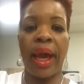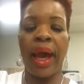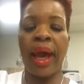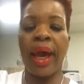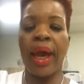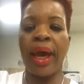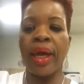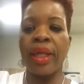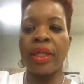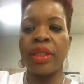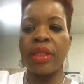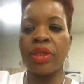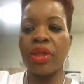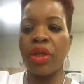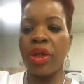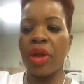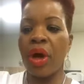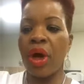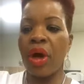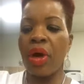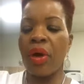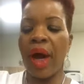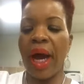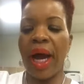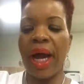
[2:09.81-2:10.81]
And, you
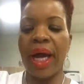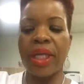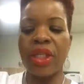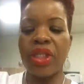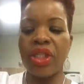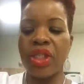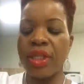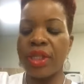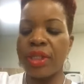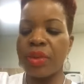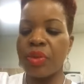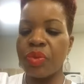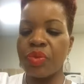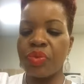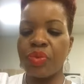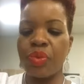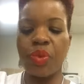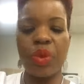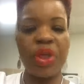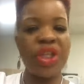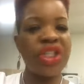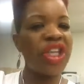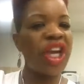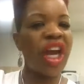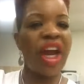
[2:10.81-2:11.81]
know, I just
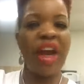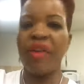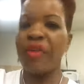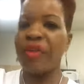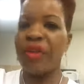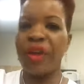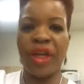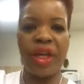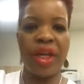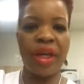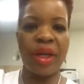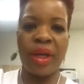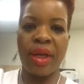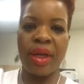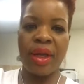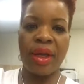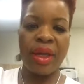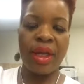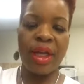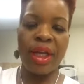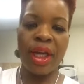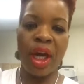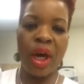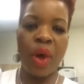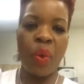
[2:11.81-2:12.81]
wish every
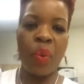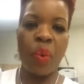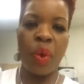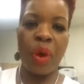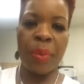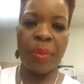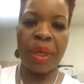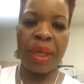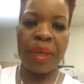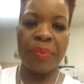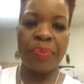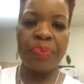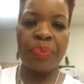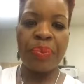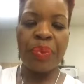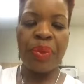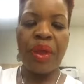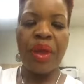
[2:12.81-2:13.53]
young woman